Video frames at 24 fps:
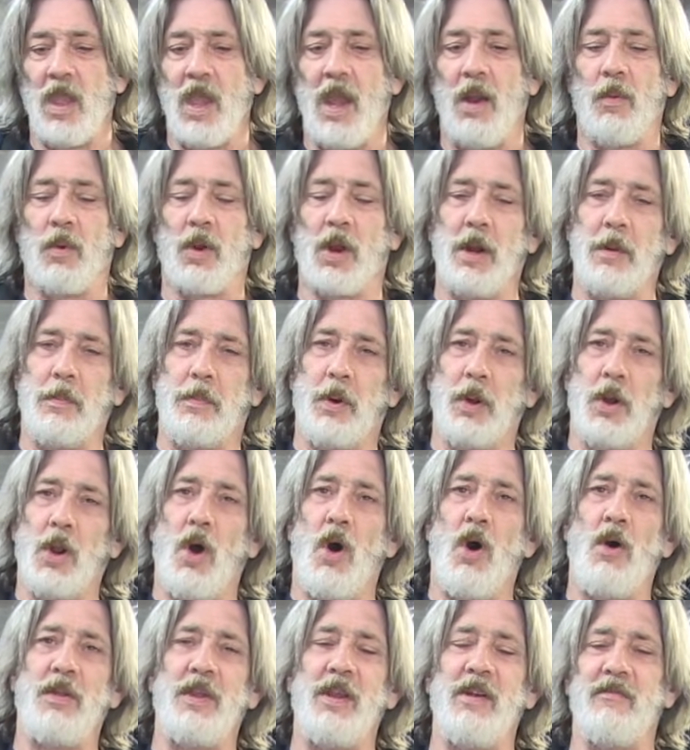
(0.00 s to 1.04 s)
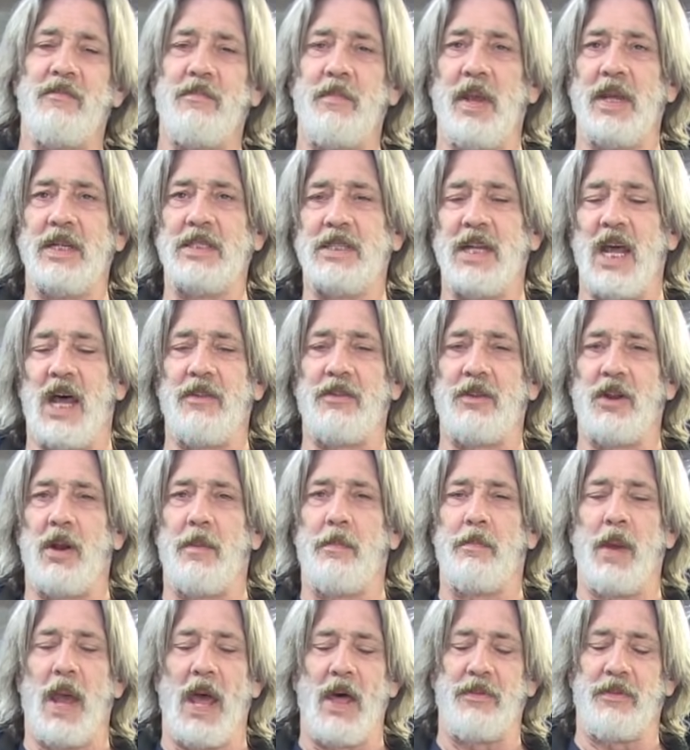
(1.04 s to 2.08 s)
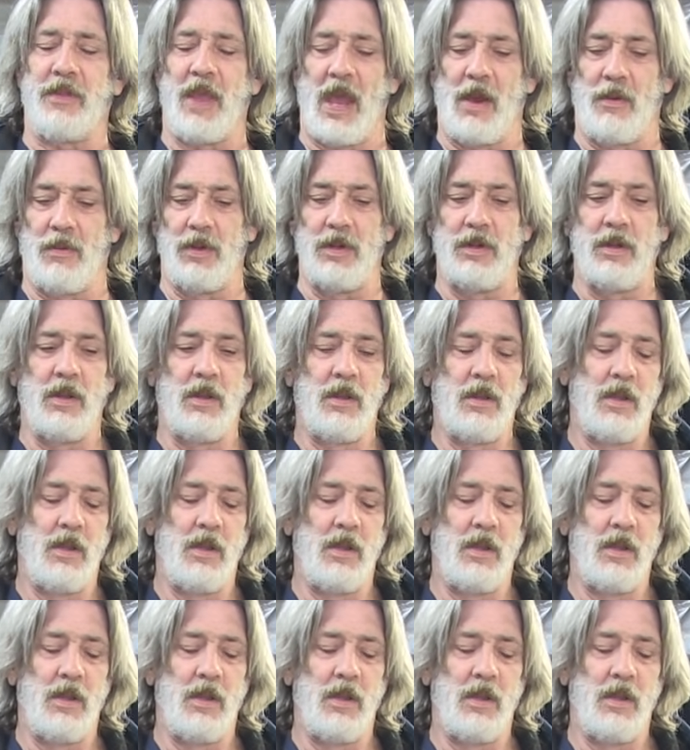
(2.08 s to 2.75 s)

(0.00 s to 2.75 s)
And we're going to put all the information out there about that one.